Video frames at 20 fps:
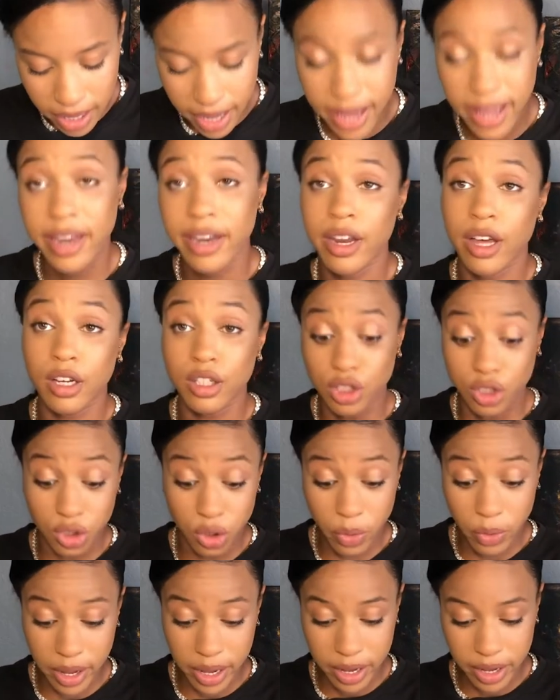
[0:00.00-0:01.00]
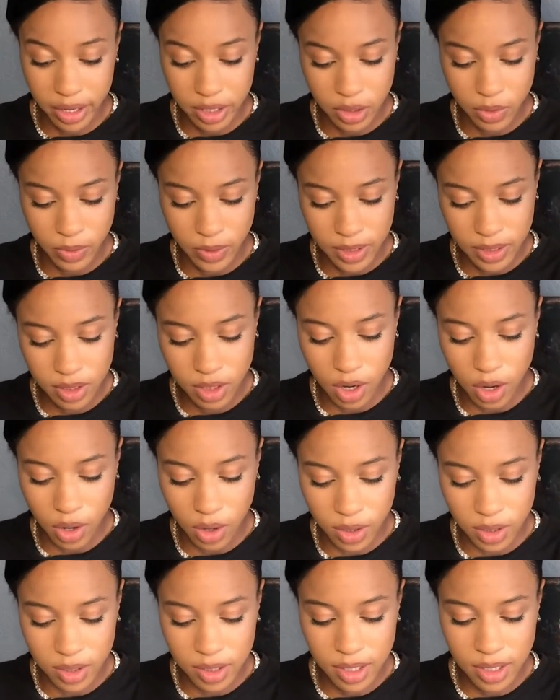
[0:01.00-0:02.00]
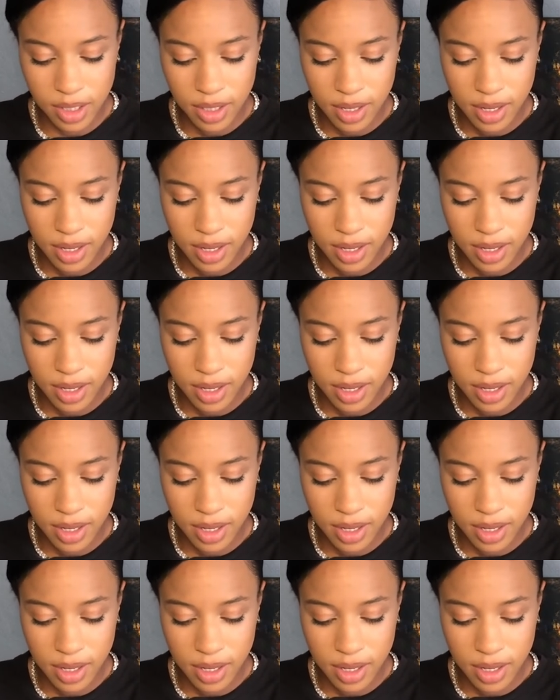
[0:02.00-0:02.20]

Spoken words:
Enjoy is what it's called.